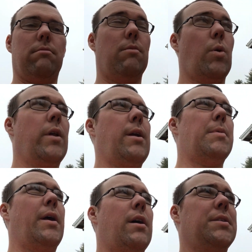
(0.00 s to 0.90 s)
more than
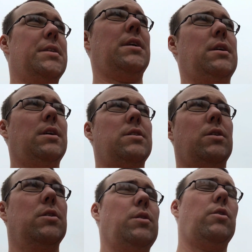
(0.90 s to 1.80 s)
anybody else. He's
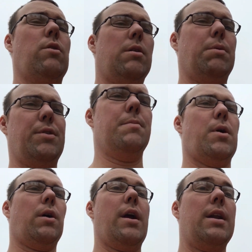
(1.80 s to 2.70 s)
also incredibly
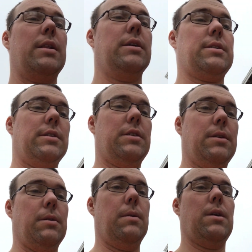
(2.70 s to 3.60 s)
smart, and he listens
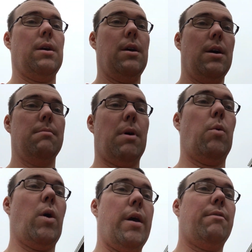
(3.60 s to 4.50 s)
to my
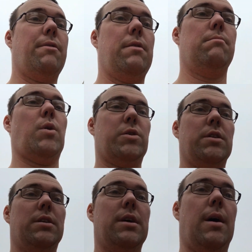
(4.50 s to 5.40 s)
wife most
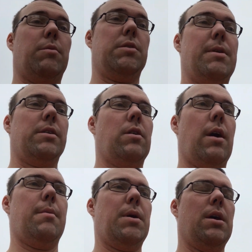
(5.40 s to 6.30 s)
of the time, which makes her
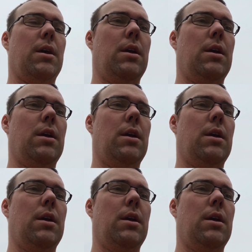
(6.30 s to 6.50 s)
happy.